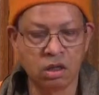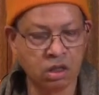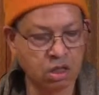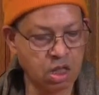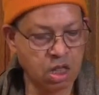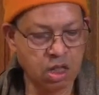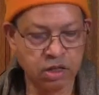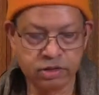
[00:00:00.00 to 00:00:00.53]

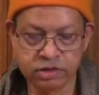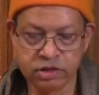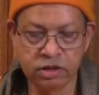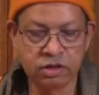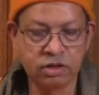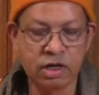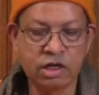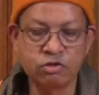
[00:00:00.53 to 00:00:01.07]
It's
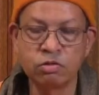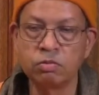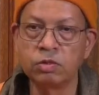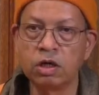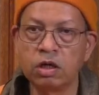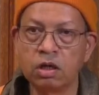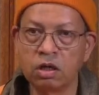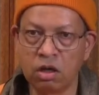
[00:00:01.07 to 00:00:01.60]

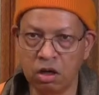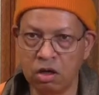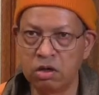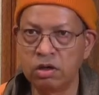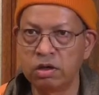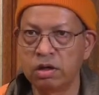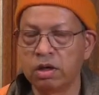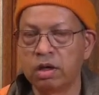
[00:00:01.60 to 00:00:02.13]
ungraspable. God,